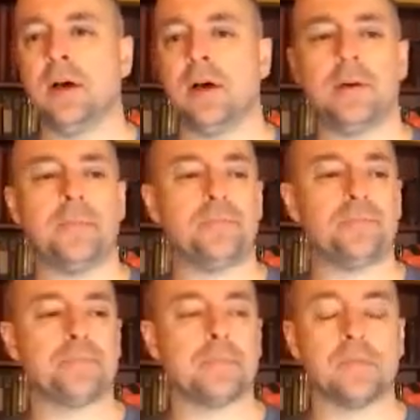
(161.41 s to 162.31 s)
I
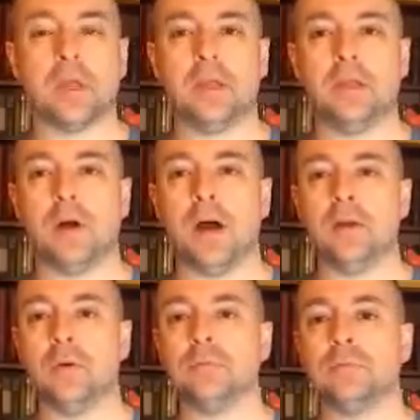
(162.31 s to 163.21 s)

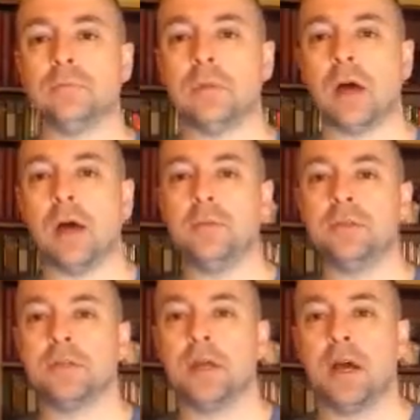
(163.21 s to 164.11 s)
don't. I'm
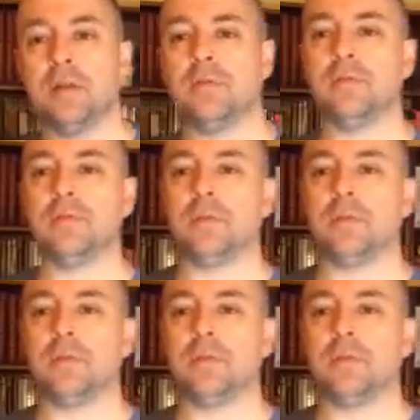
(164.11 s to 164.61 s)
just I'm